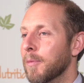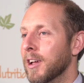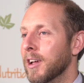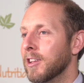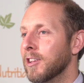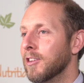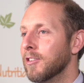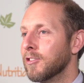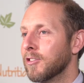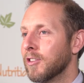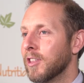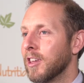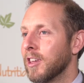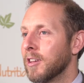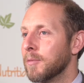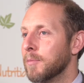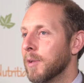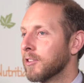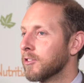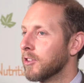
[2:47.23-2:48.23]
But usually you
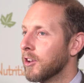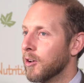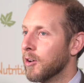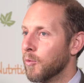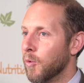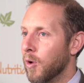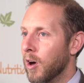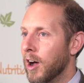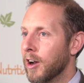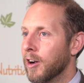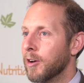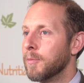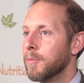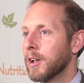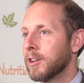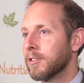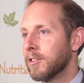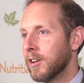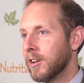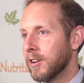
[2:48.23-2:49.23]
can mix it in water,
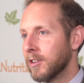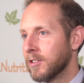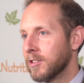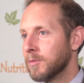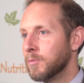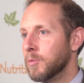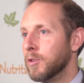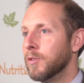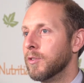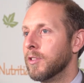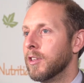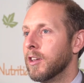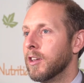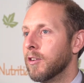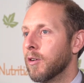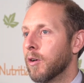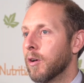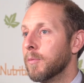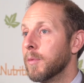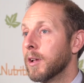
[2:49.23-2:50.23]
mix it in a
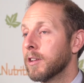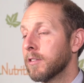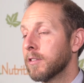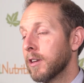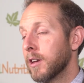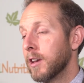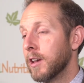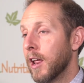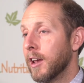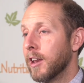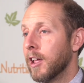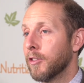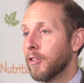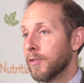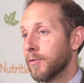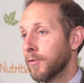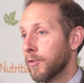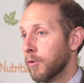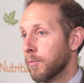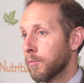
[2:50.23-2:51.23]
smoothie, or mix it in any
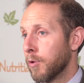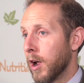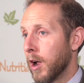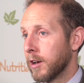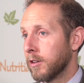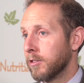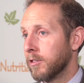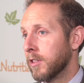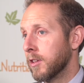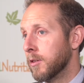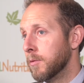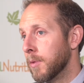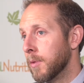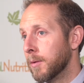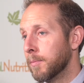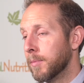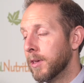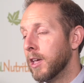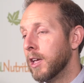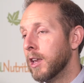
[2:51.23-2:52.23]
other food product that you
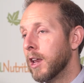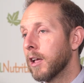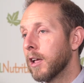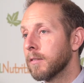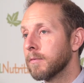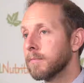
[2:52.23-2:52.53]
might be eating.